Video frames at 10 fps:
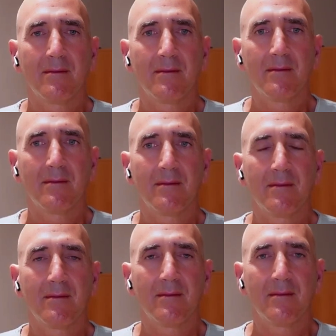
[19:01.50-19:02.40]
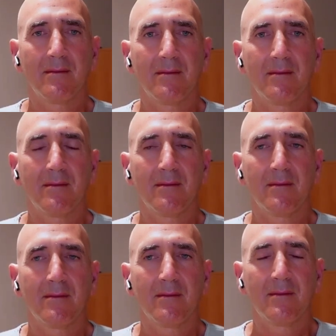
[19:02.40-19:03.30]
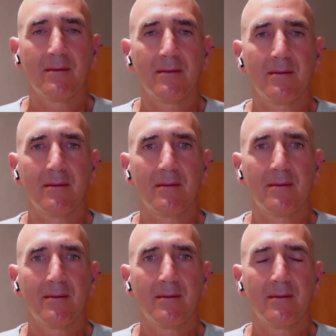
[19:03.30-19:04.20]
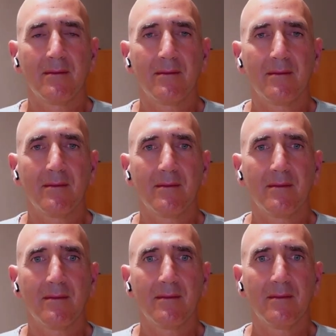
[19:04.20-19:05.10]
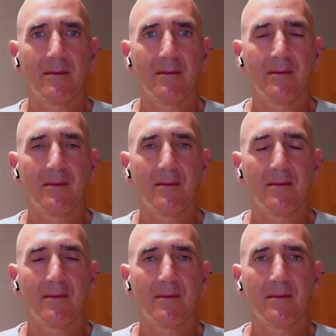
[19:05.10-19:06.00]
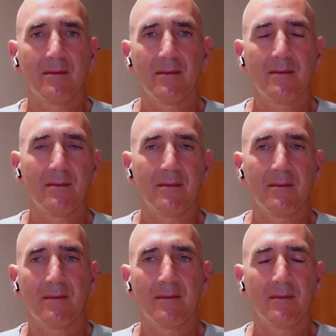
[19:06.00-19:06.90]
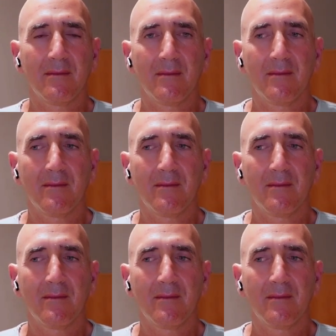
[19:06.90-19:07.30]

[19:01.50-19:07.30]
(not speaking)